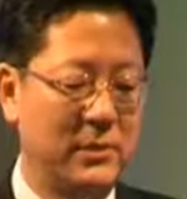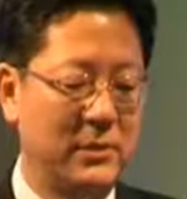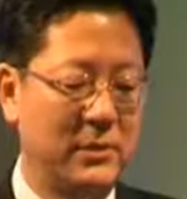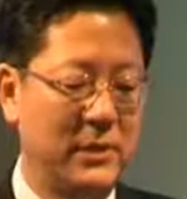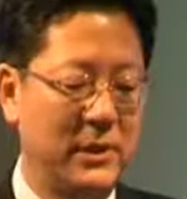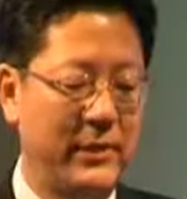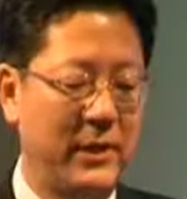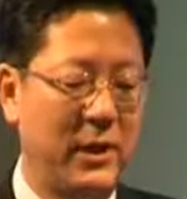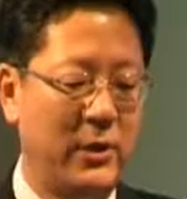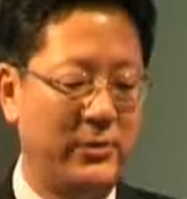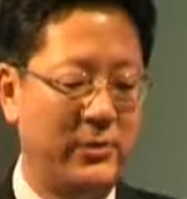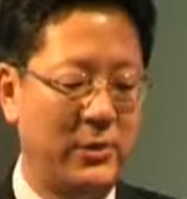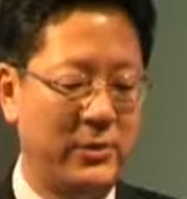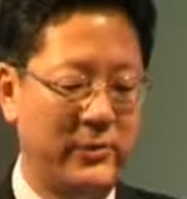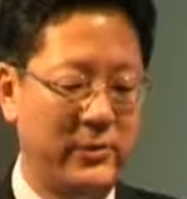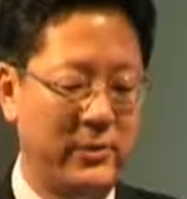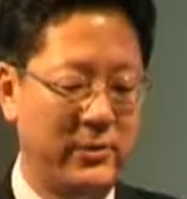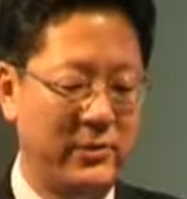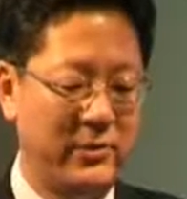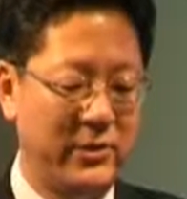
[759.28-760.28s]
developed the
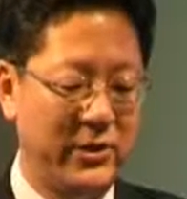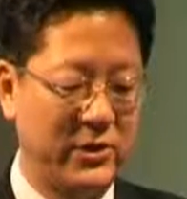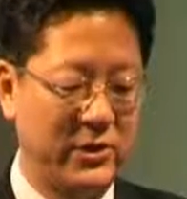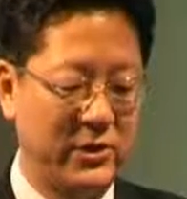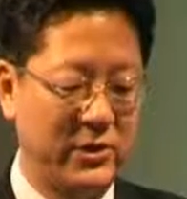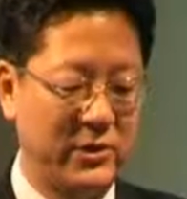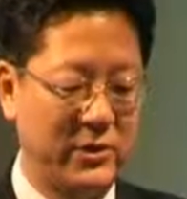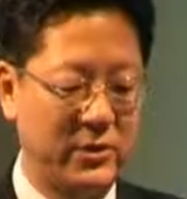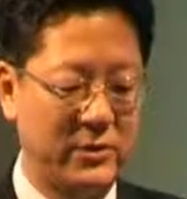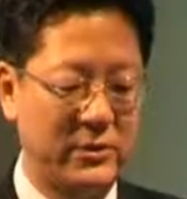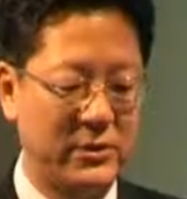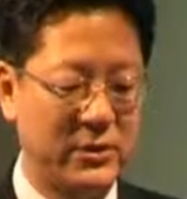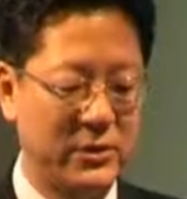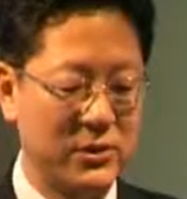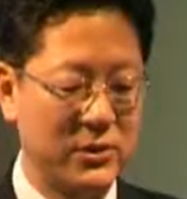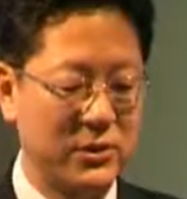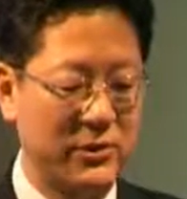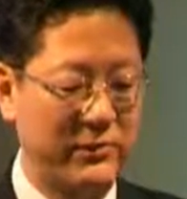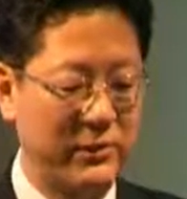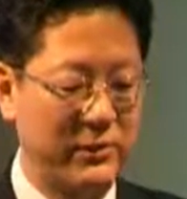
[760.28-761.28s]

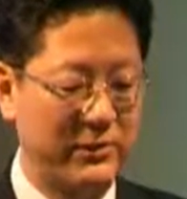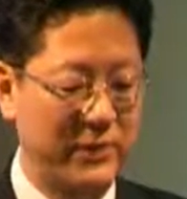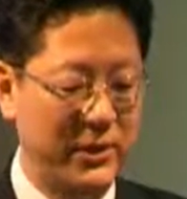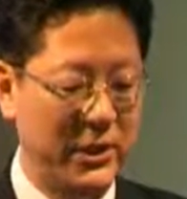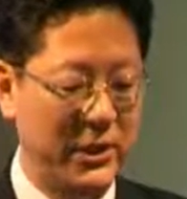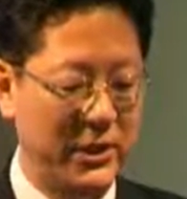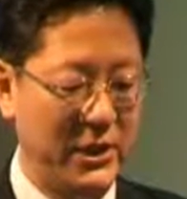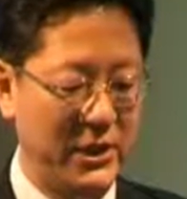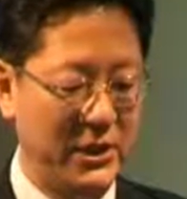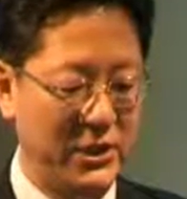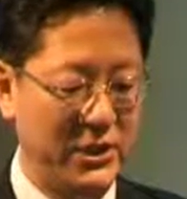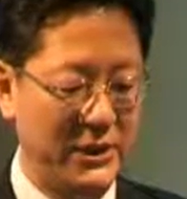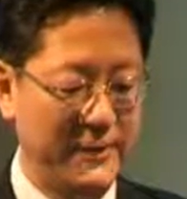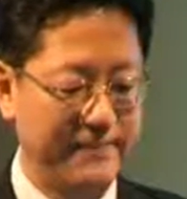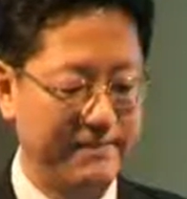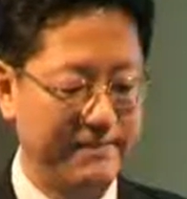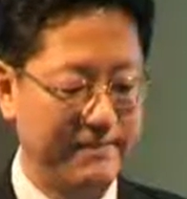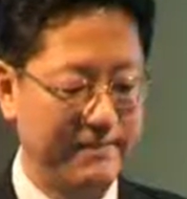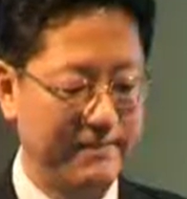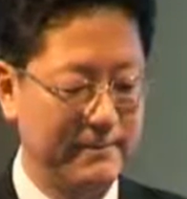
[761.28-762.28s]
recurrence of PNH.
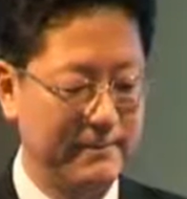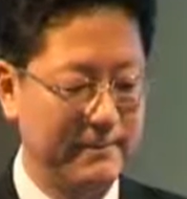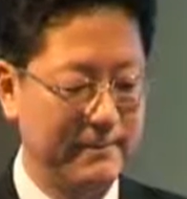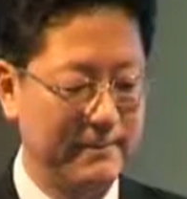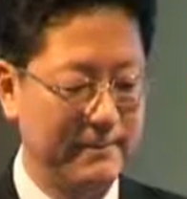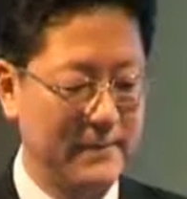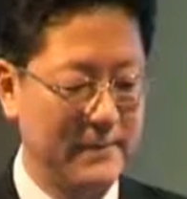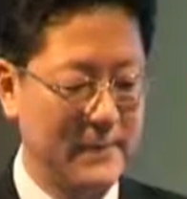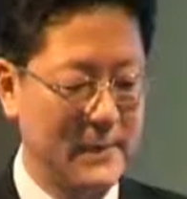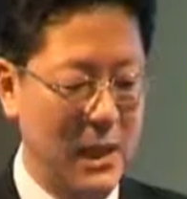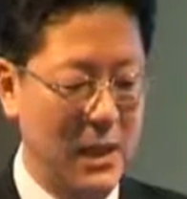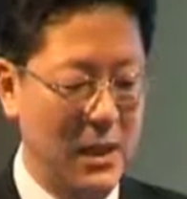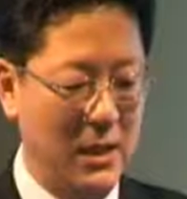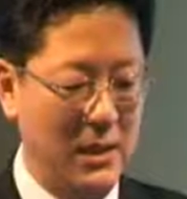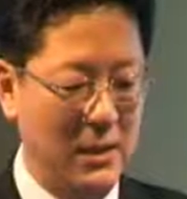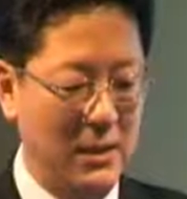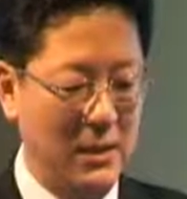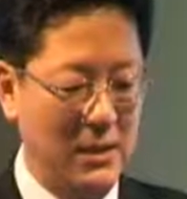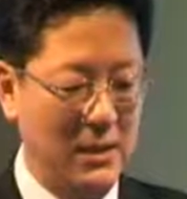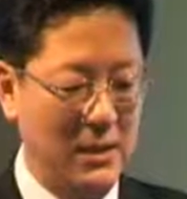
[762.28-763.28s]

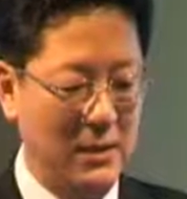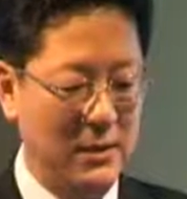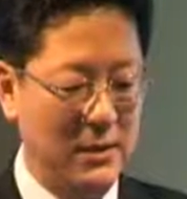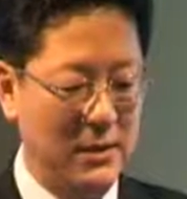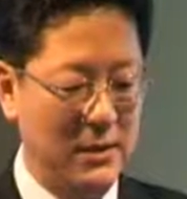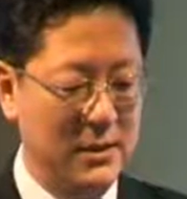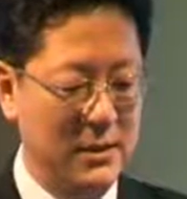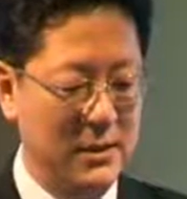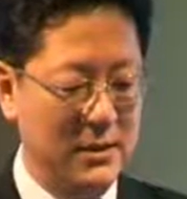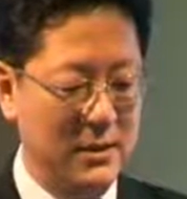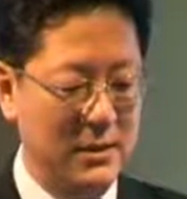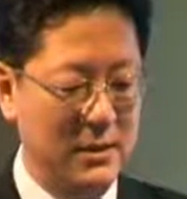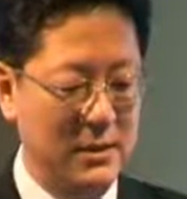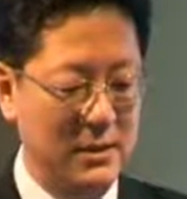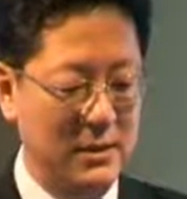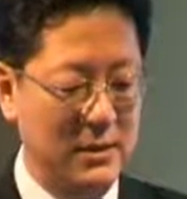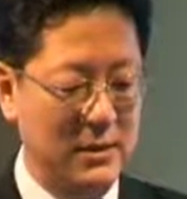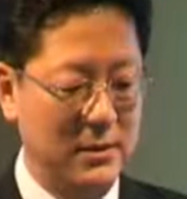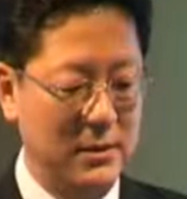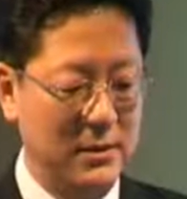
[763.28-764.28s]
This is
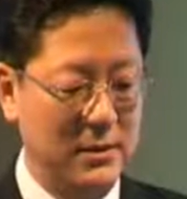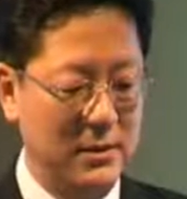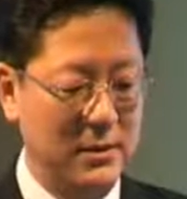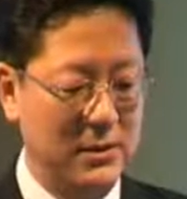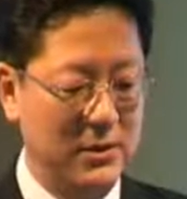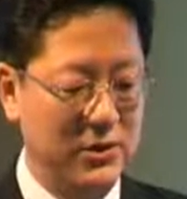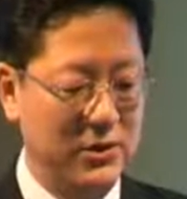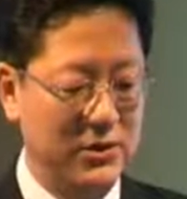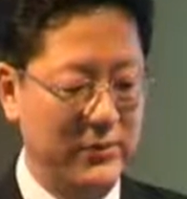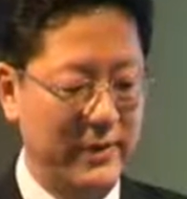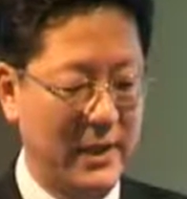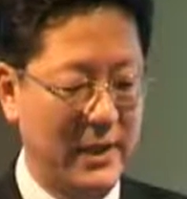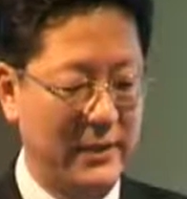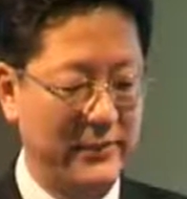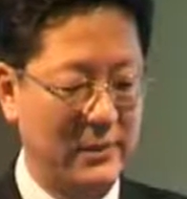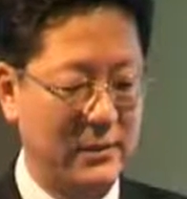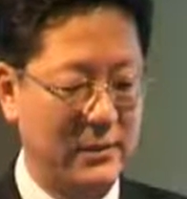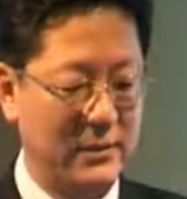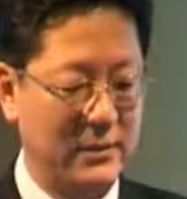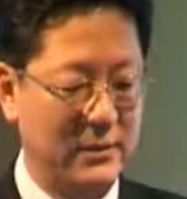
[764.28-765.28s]
the
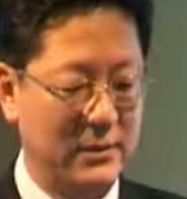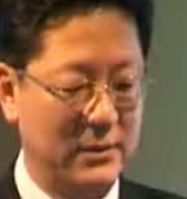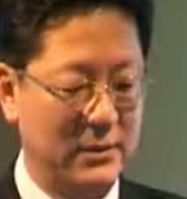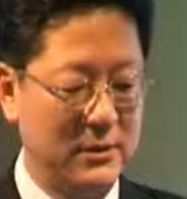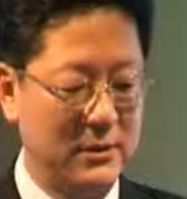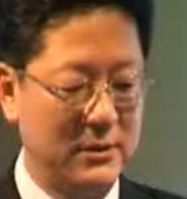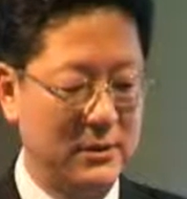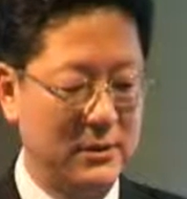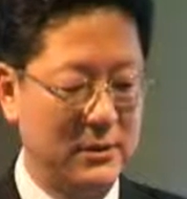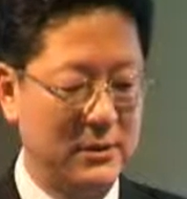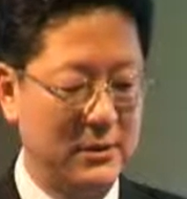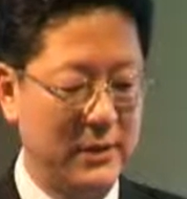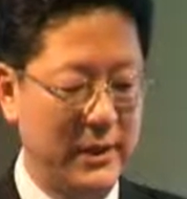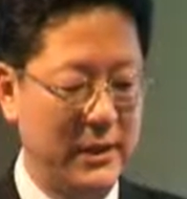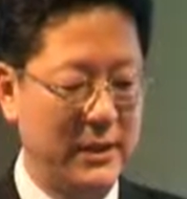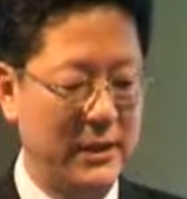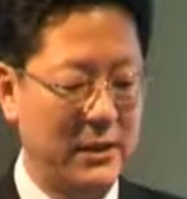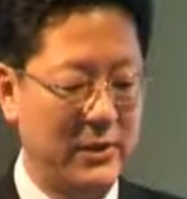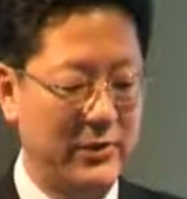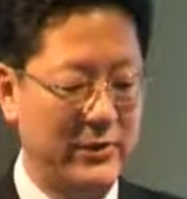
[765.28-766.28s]
survival
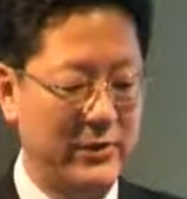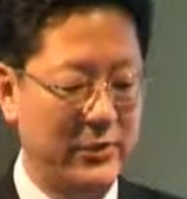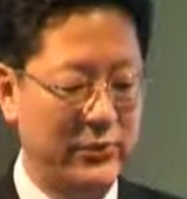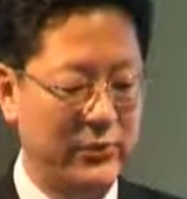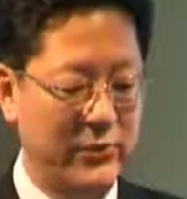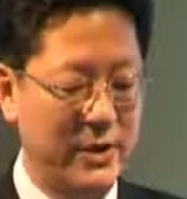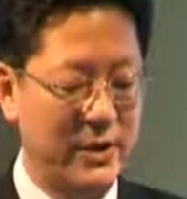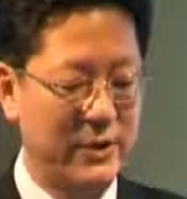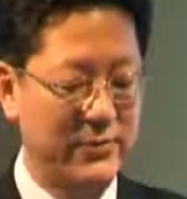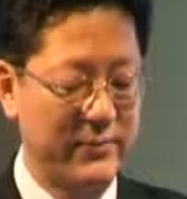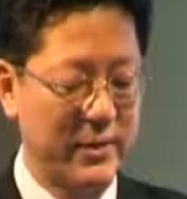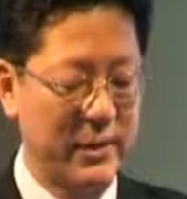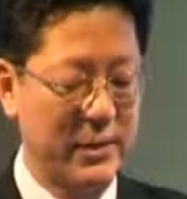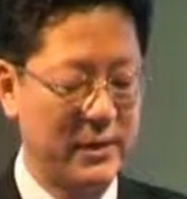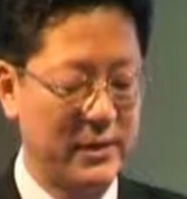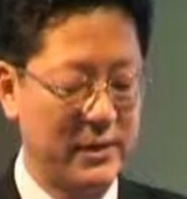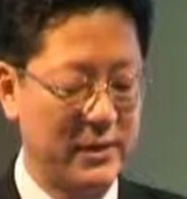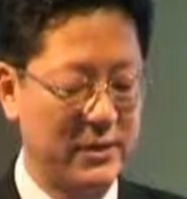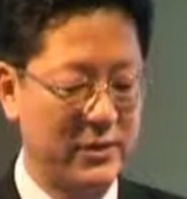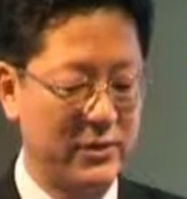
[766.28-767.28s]
data of a
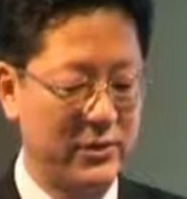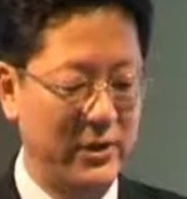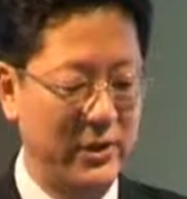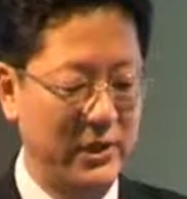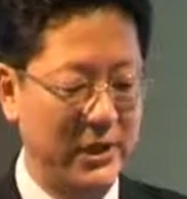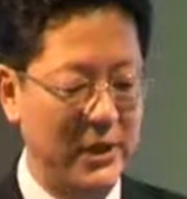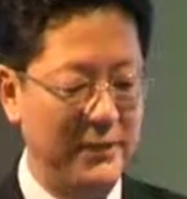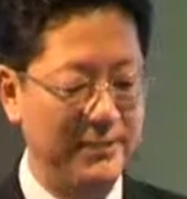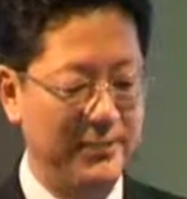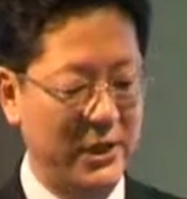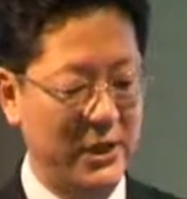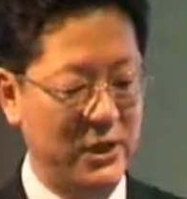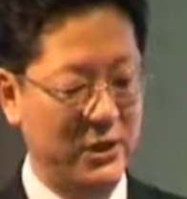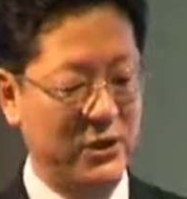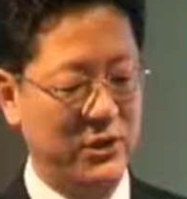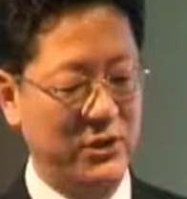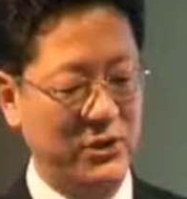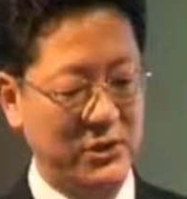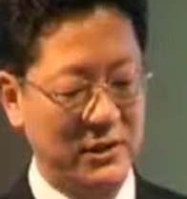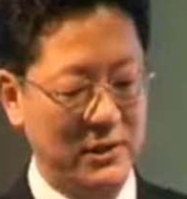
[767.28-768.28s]
transplant is 39
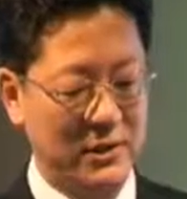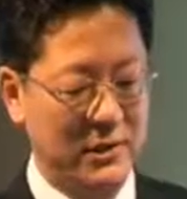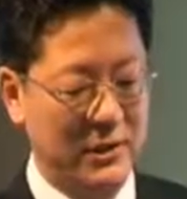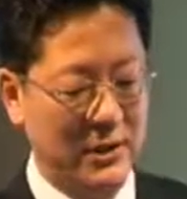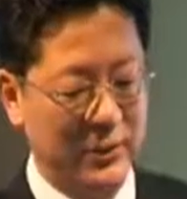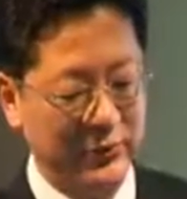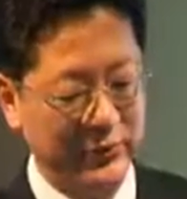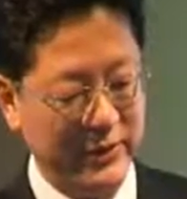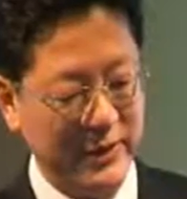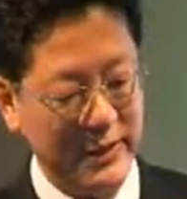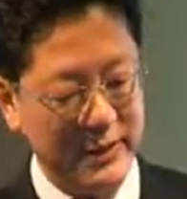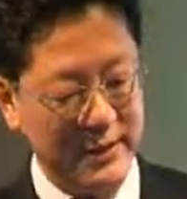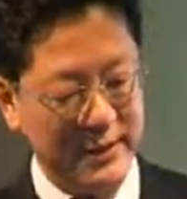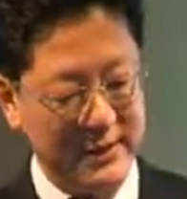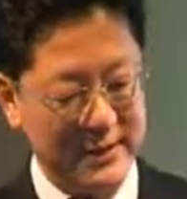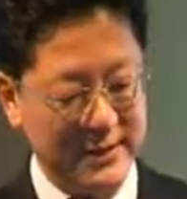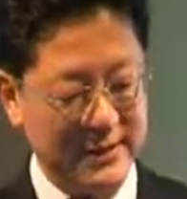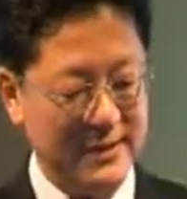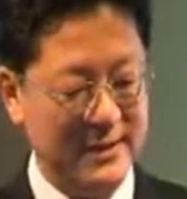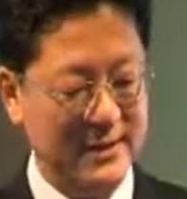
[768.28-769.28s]
patients,
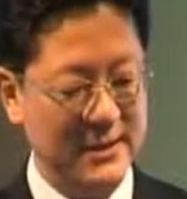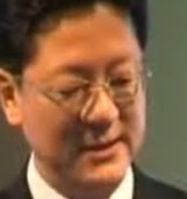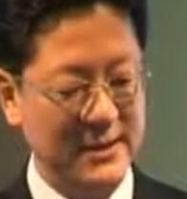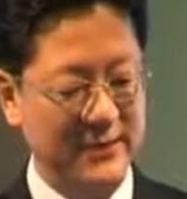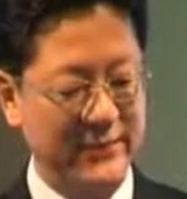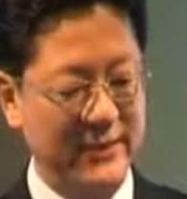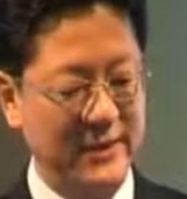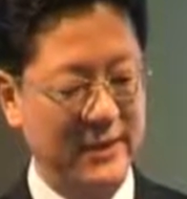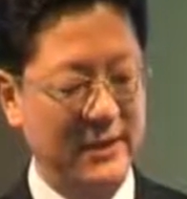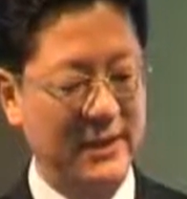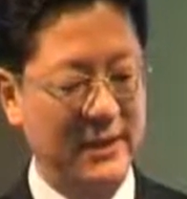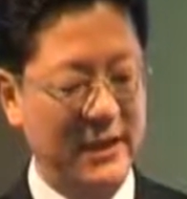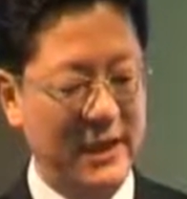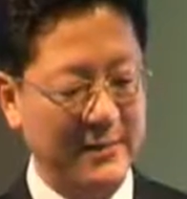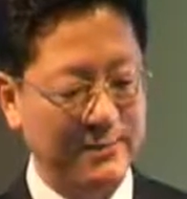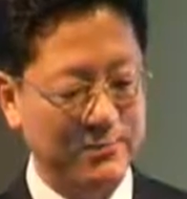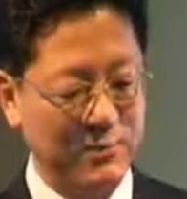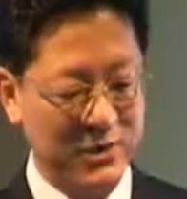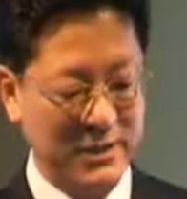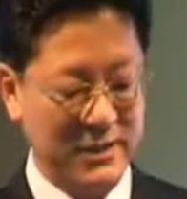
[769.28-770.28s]
rounding the
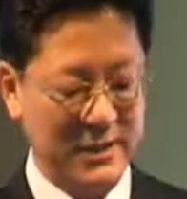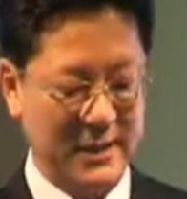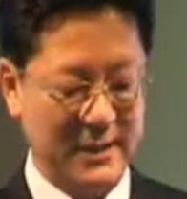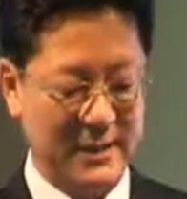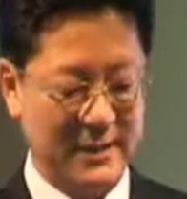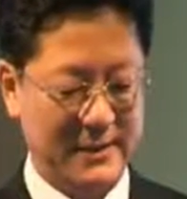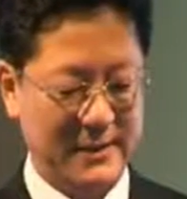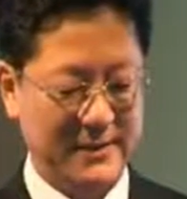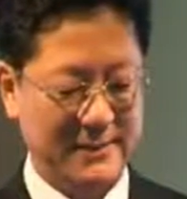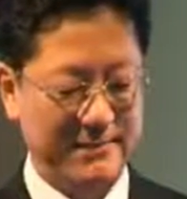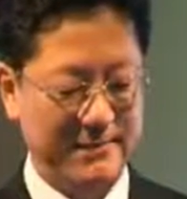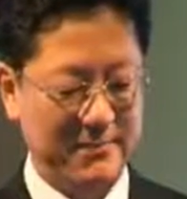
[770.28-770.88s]
79%.